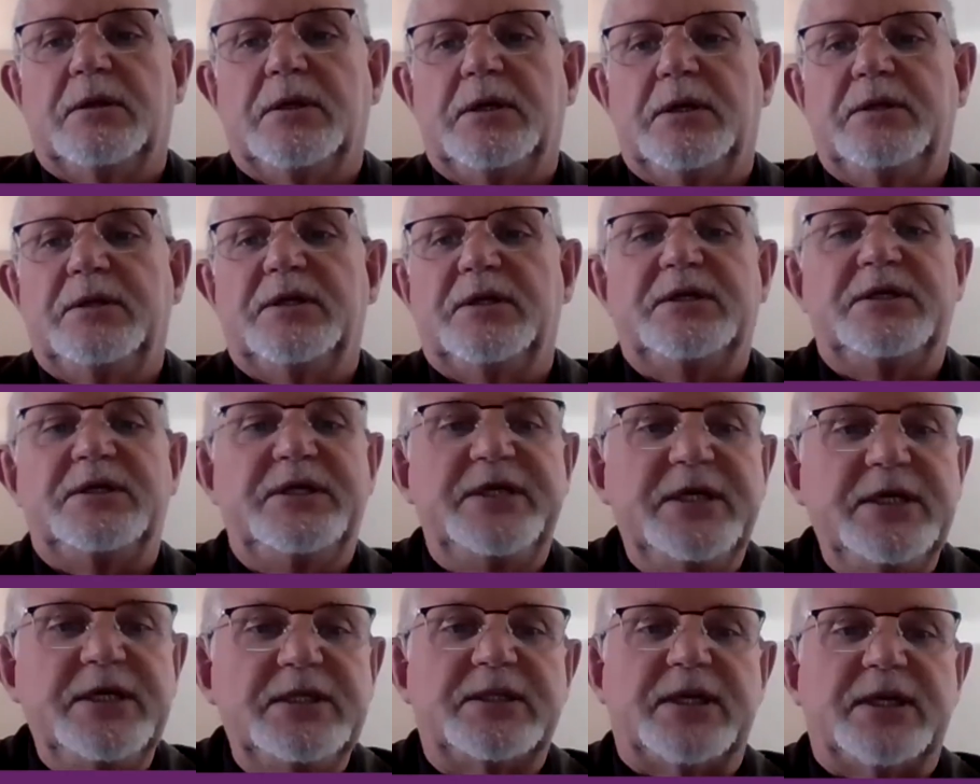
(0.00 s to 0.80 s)
in the
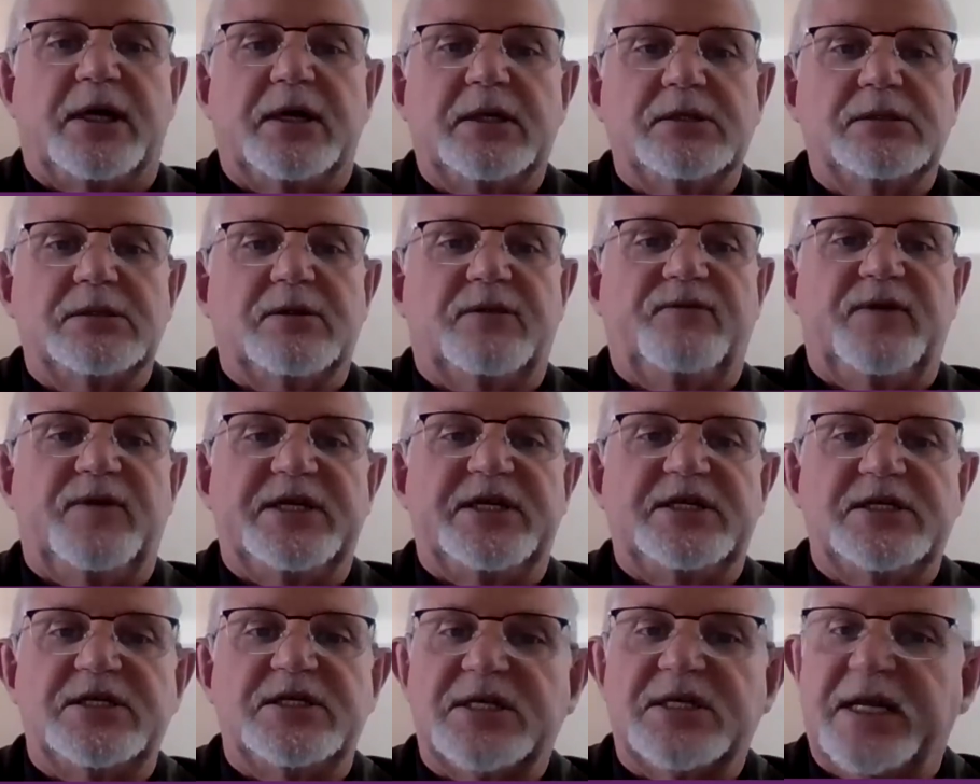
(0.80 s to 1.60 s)
details of
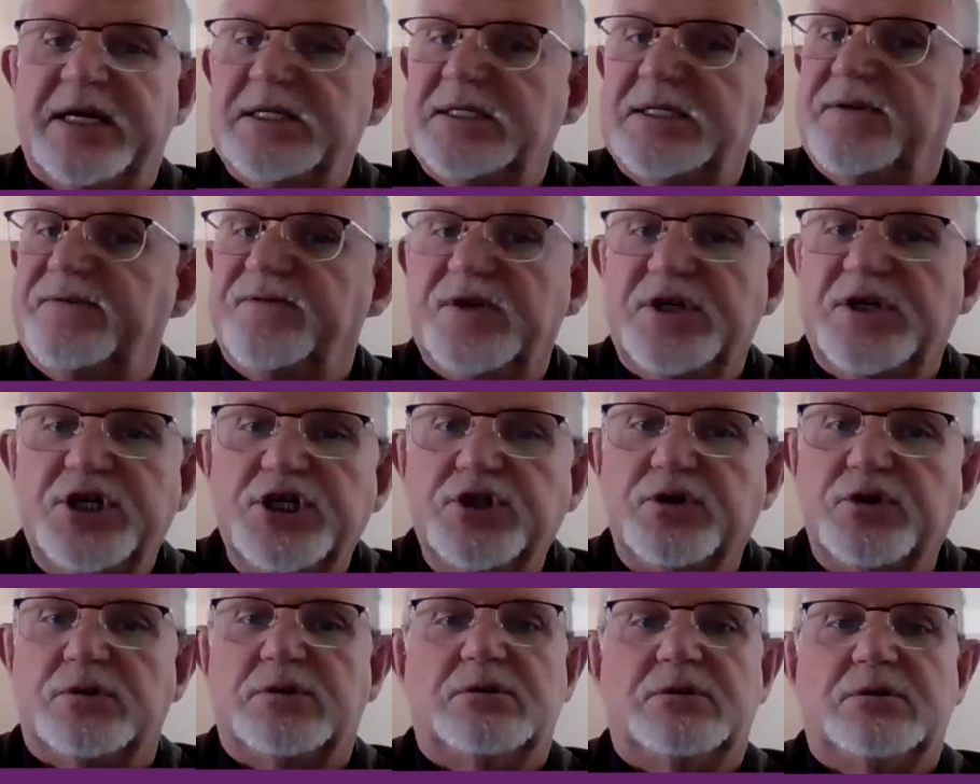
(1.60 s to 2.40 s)
legislative
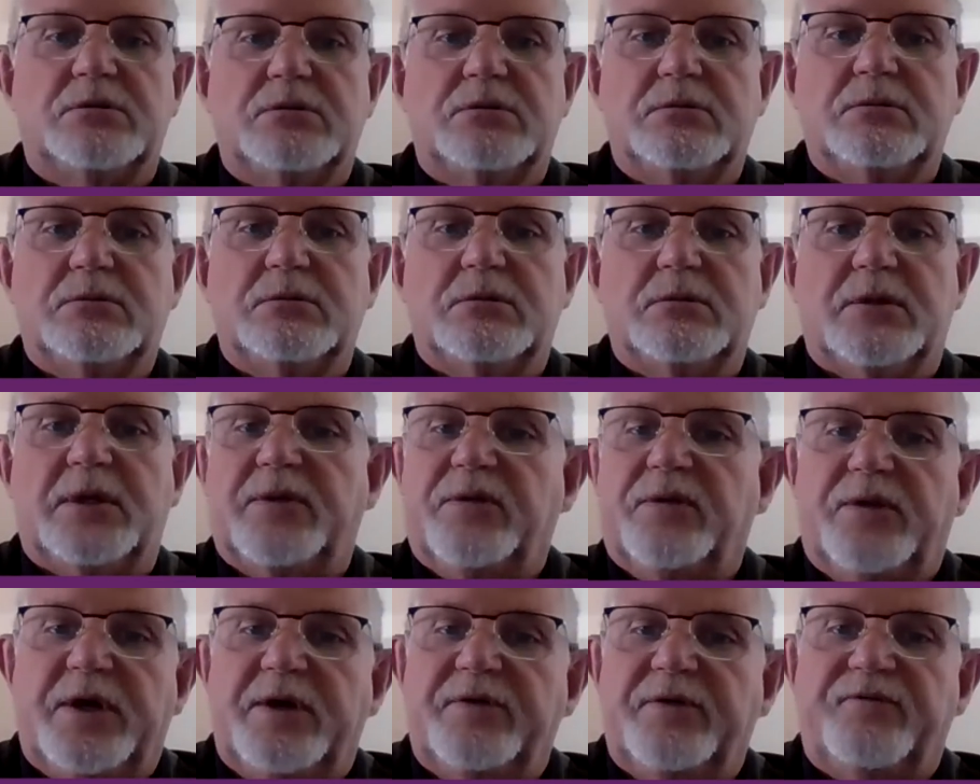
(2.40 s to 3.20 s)
issues,
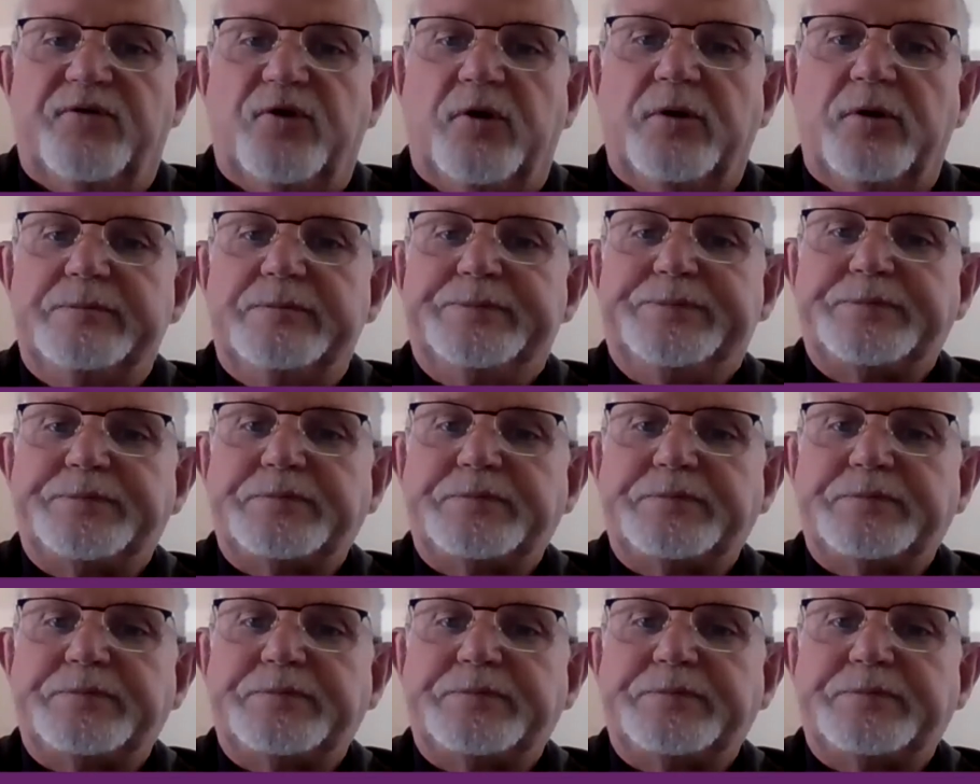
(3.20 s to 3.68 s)
and therefore